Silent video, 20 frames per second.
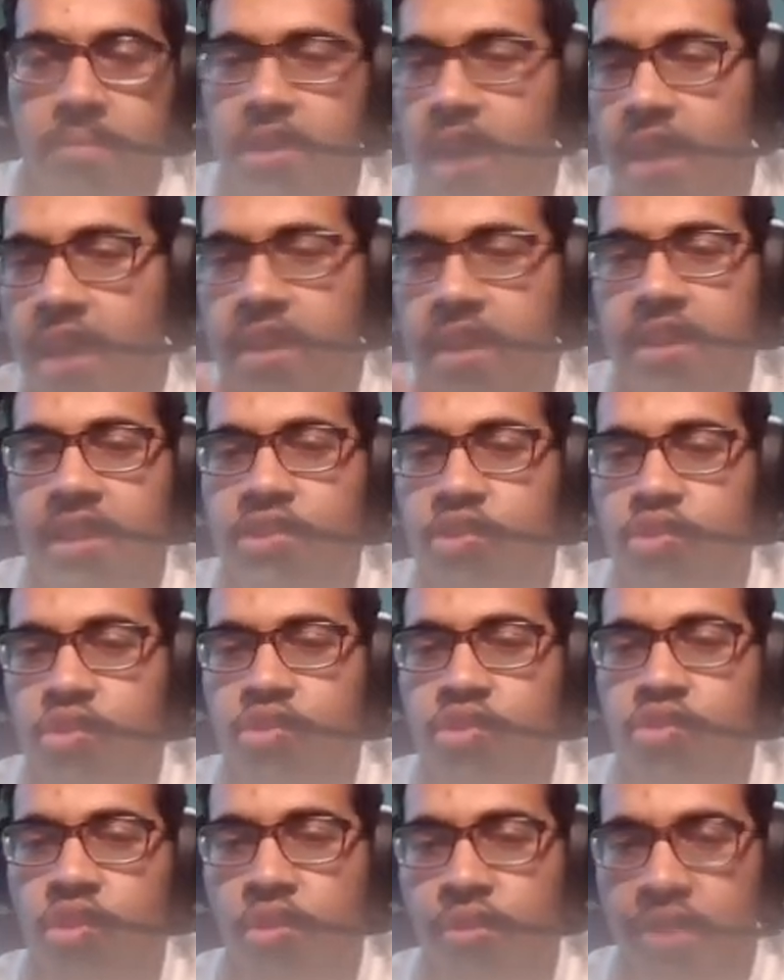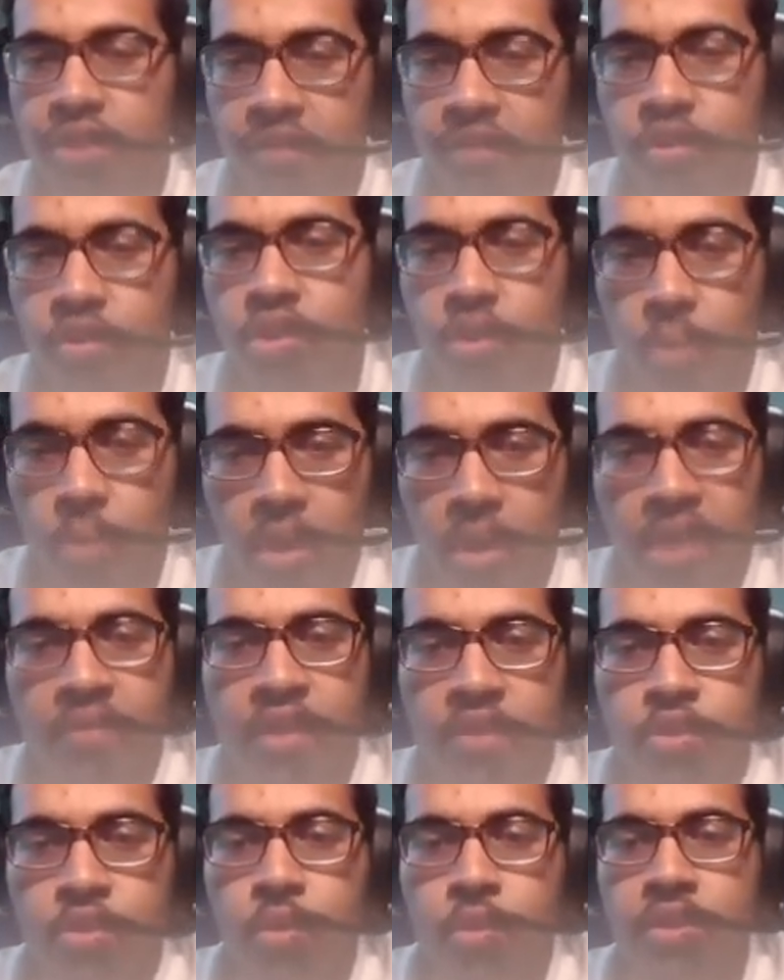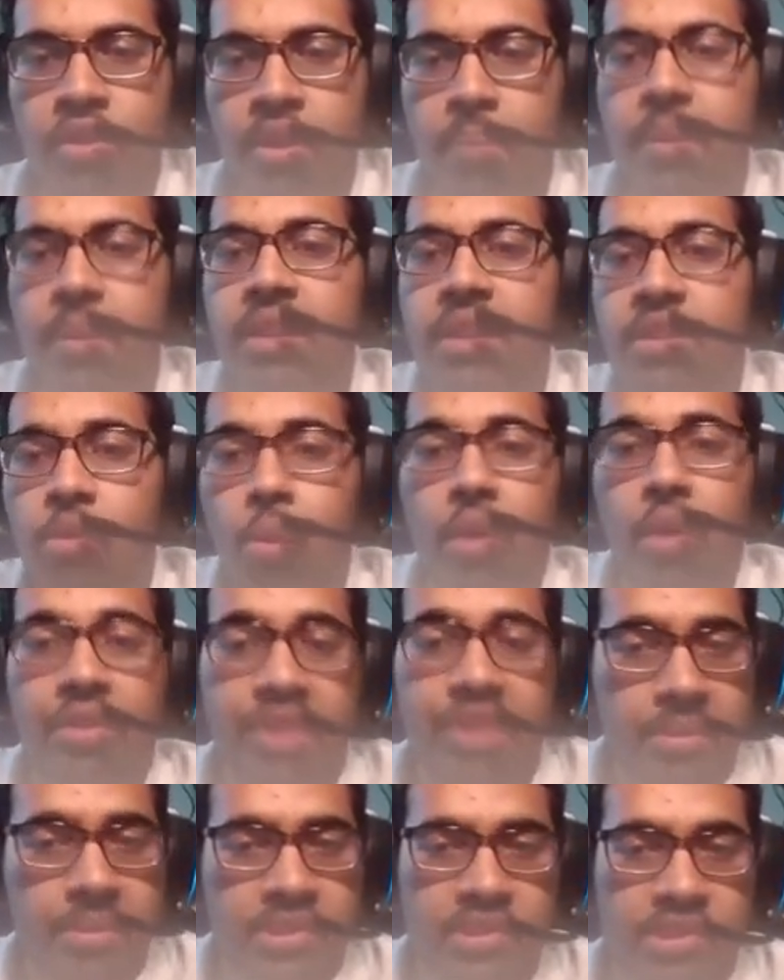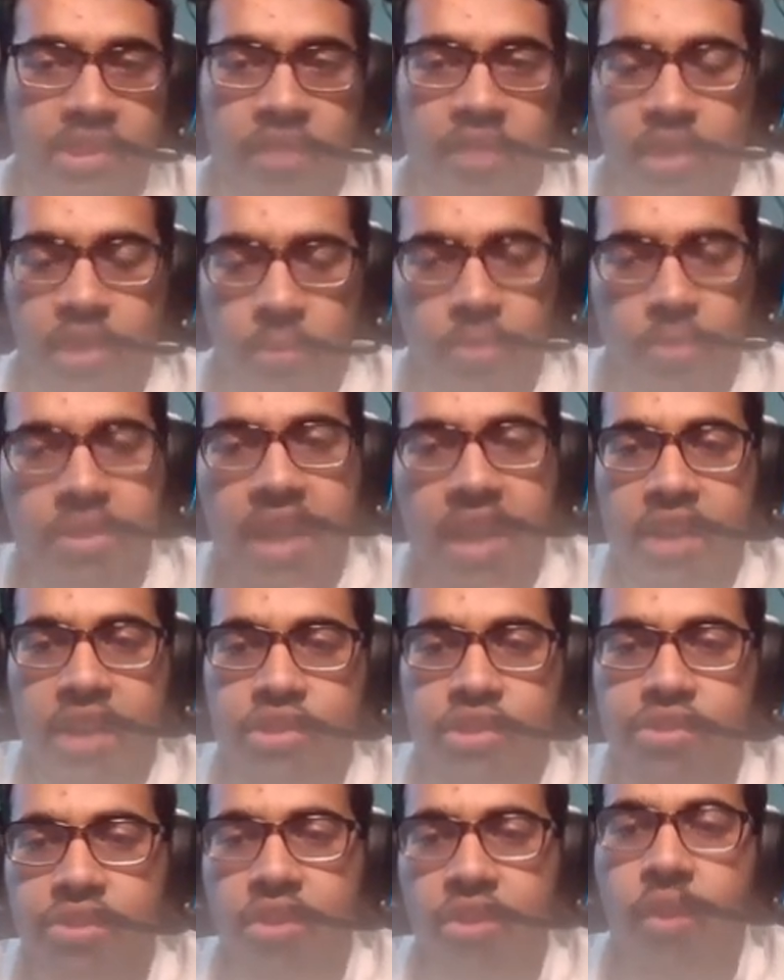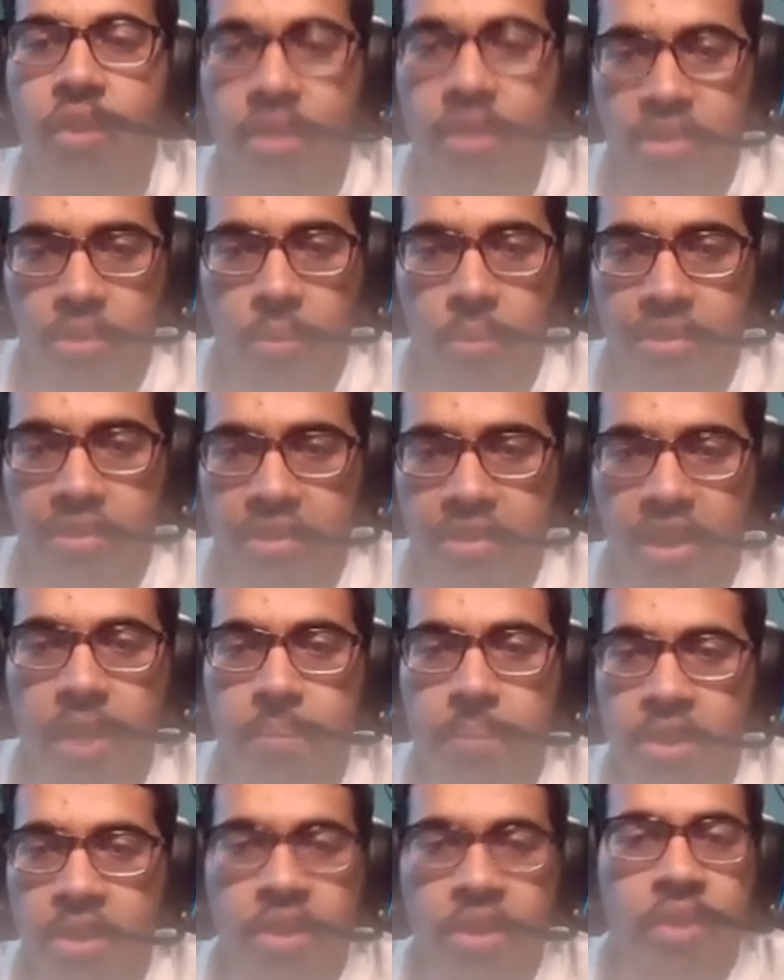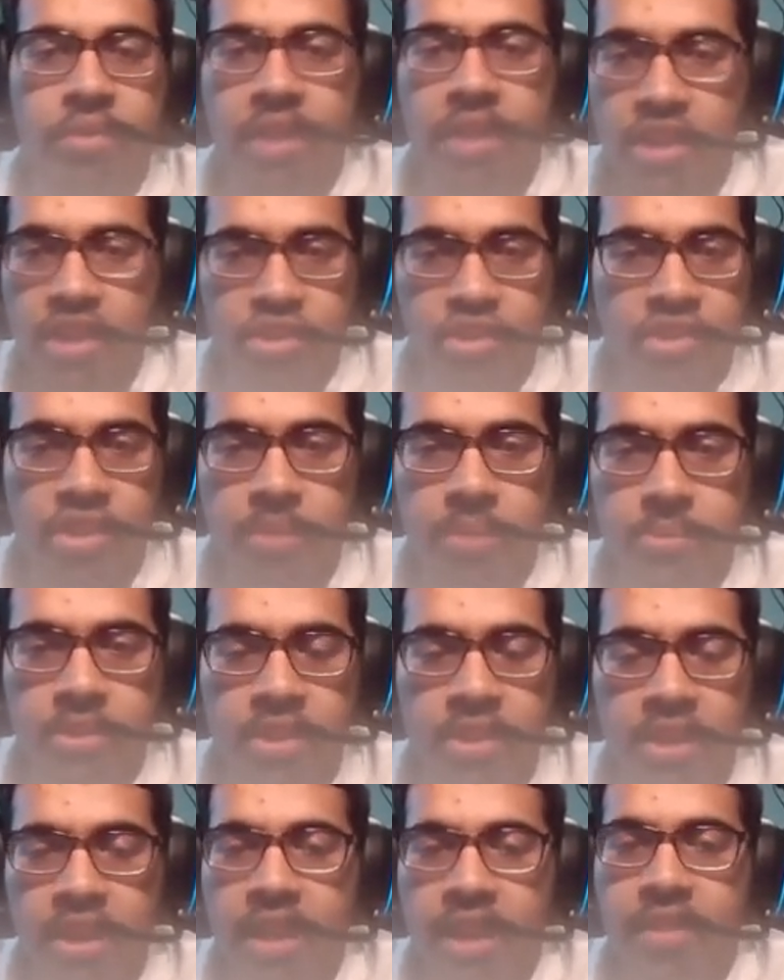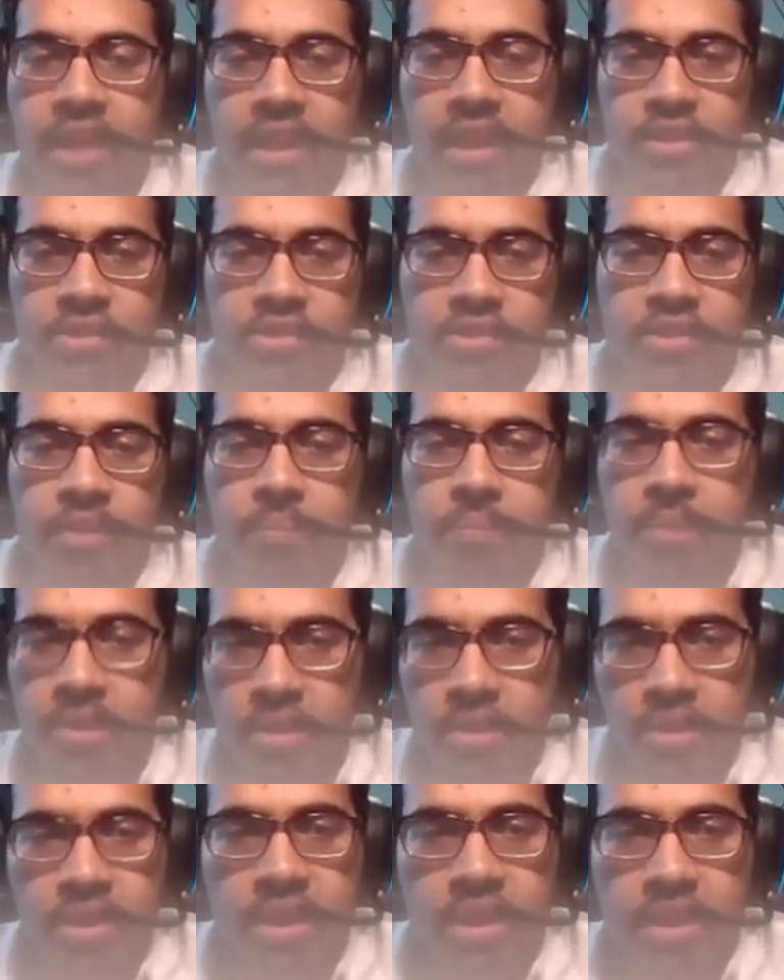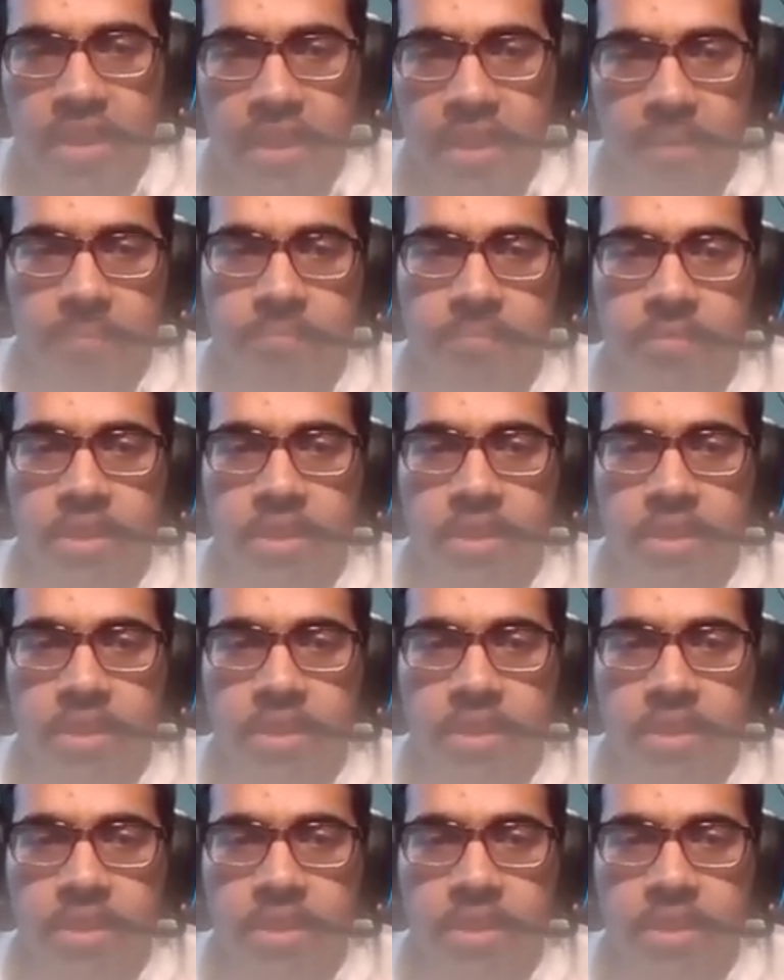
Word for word: Not necessarily for the qualifier of the World Cup, but the World Cup itself, like when they actually are in the World Cup and, you know, the Asian Cups, that kind of stuff. But yeah.